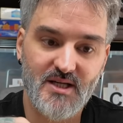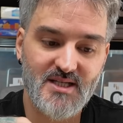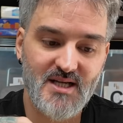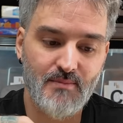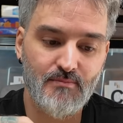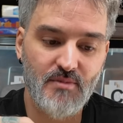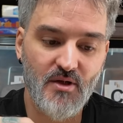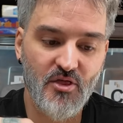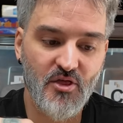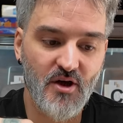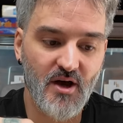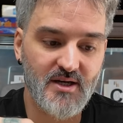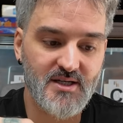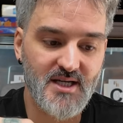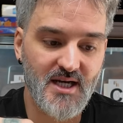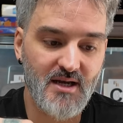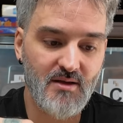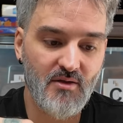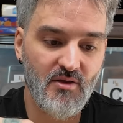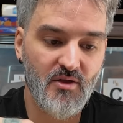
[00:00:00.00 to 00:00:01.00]
December
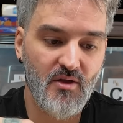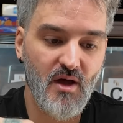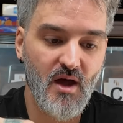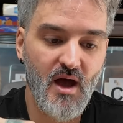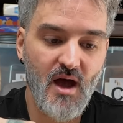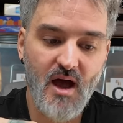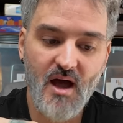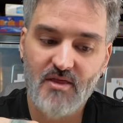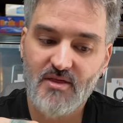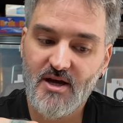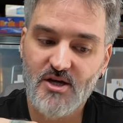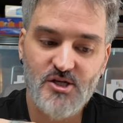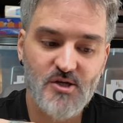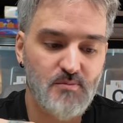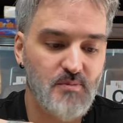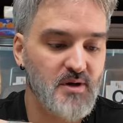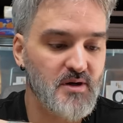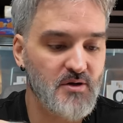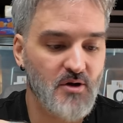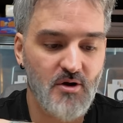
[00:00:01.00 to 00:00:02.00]
13th, there
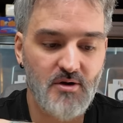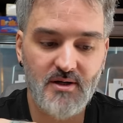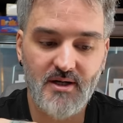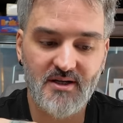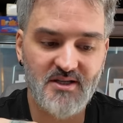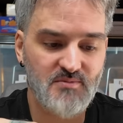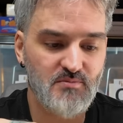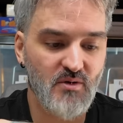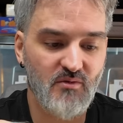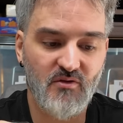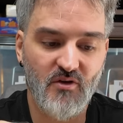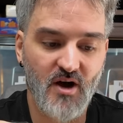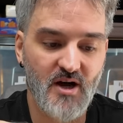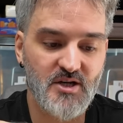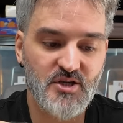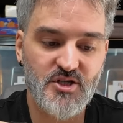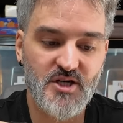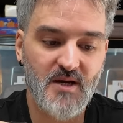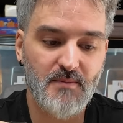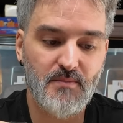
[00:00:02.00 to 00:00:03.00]
should be no need to
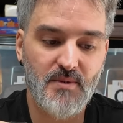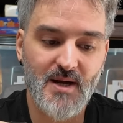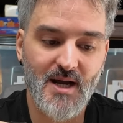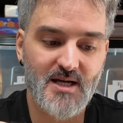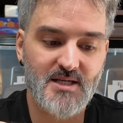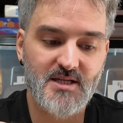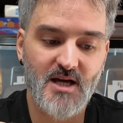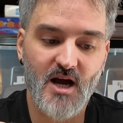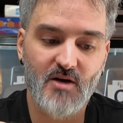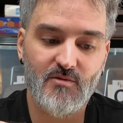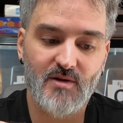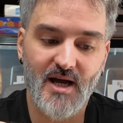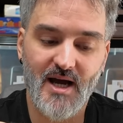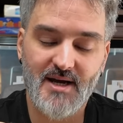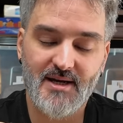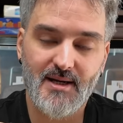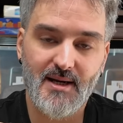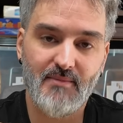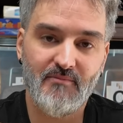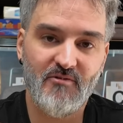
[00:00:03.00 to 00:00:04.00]
provide
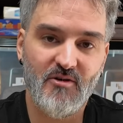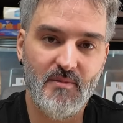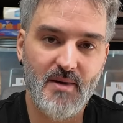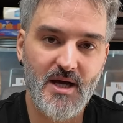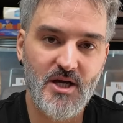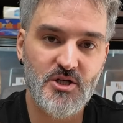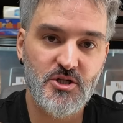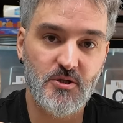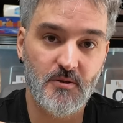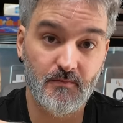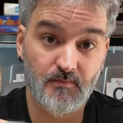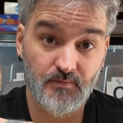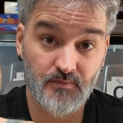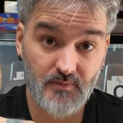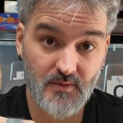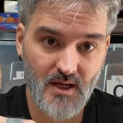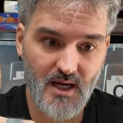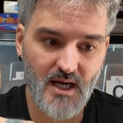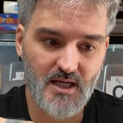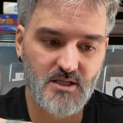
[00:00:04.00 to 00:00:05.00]
GPSR-related information
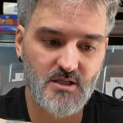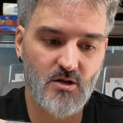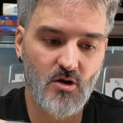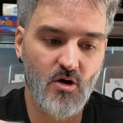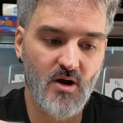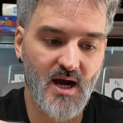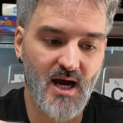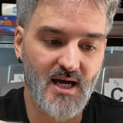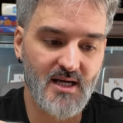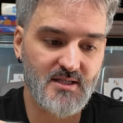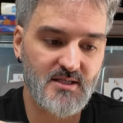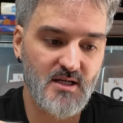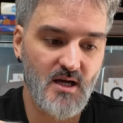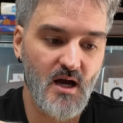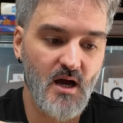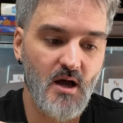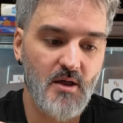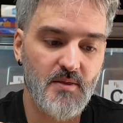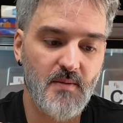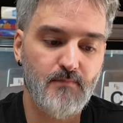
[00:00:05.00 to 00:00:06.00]
as long as
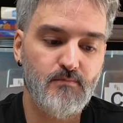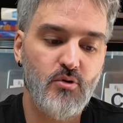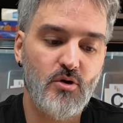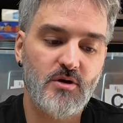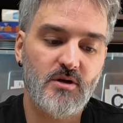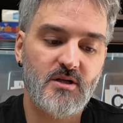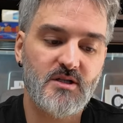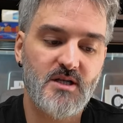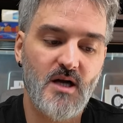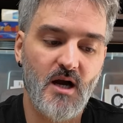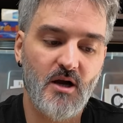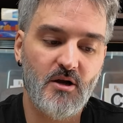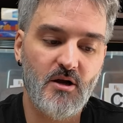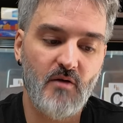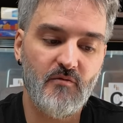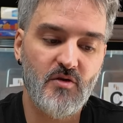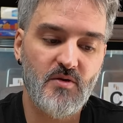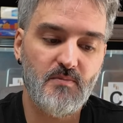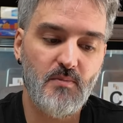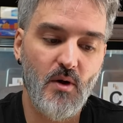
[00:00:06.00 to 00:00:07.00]
the products are
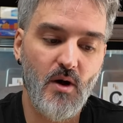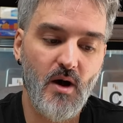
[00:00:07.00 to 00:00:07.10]
covered